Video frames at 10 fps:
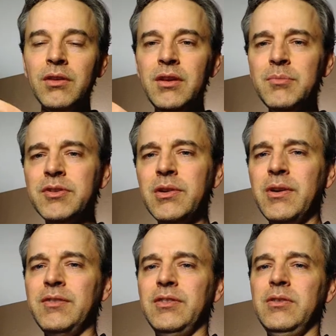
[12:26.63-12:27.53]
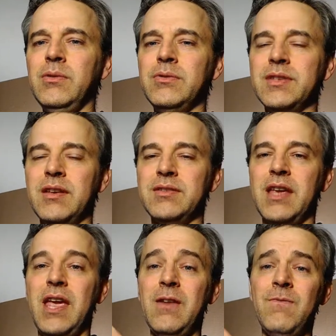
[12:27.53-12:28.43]
The M series uses
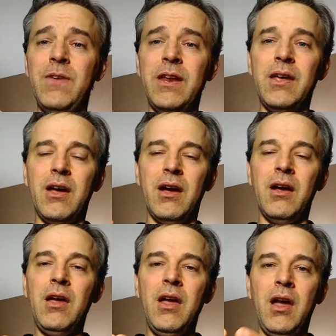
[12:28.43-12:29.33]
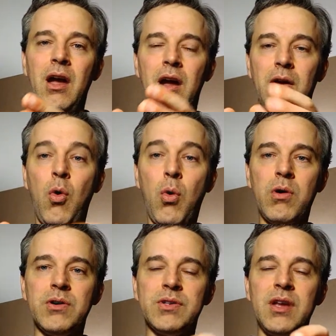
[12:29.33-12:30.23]
nVidia
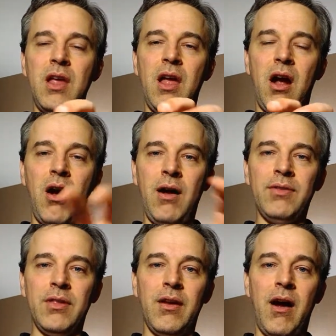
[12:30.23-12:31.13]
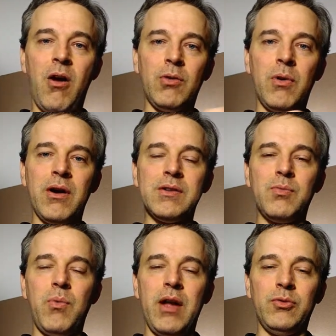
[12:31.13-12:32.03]
cores on the hardware
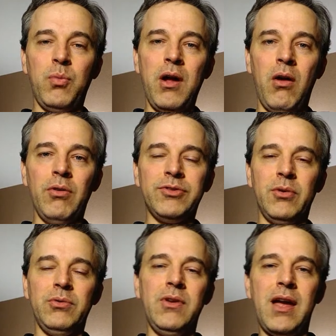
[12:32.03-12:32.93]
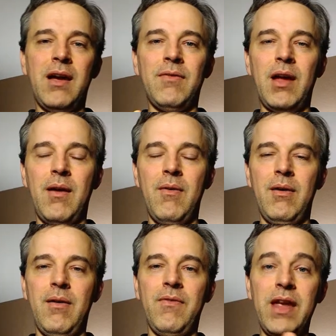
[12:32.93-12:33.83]
as well. So you have
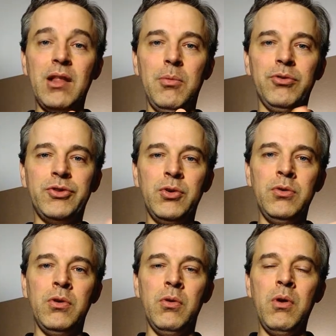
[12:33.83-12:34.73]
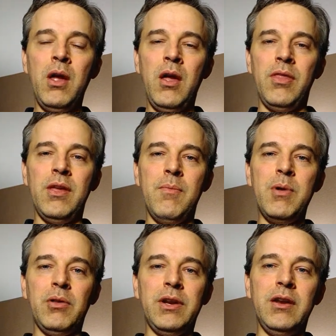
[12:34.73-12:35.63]
available to you the
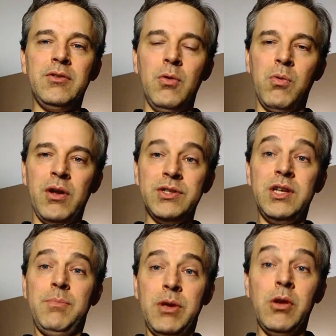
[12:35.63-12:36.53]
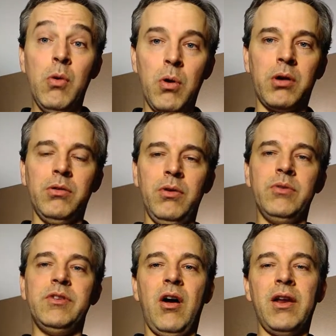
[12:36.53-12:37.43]
ability to run GPU
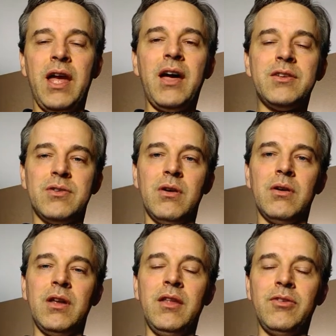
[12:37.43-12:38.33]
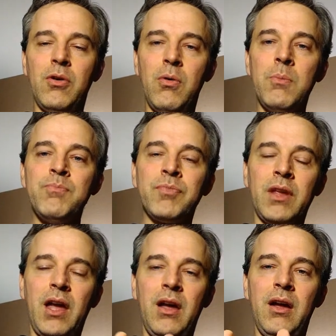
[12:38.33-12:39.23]
workloads on Azure. And so
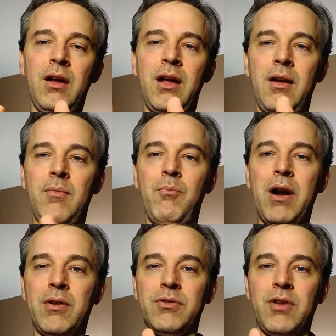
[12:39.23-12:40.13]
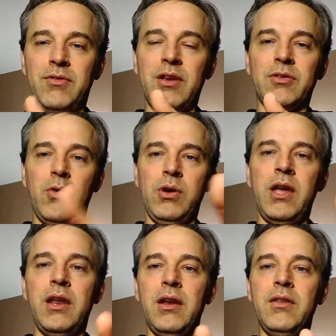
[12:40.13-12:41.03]
Microsoft has
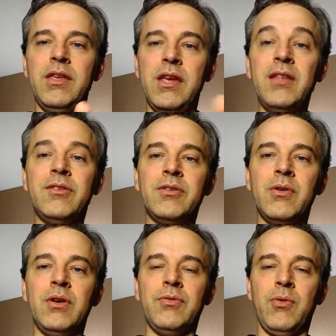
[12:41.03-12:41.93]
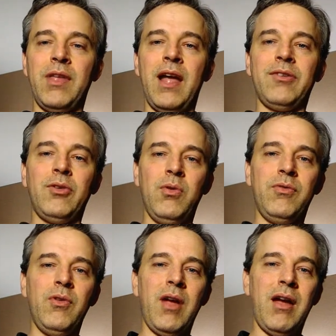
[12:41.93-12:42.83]
created the N series for that. So
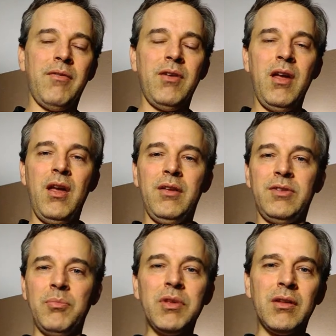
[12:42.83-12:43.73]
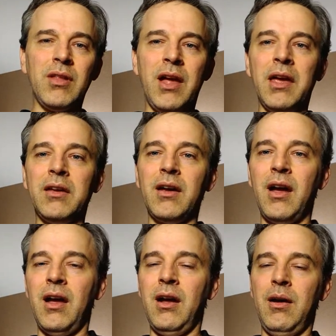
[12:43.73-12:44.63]
if you have something like
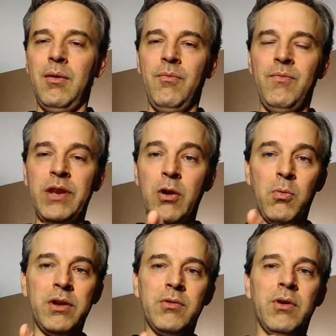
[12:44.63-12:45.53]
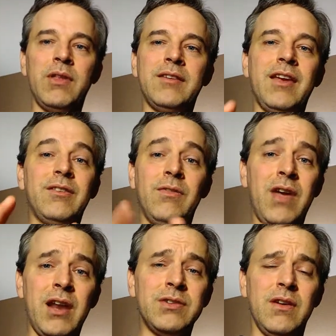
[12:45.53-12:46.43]
video rendering that takes
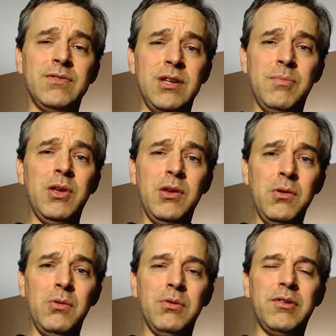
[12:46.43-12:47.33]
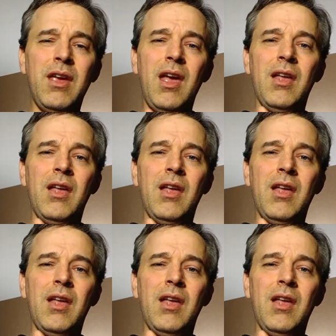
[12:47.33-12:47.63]
advantage of GPUs,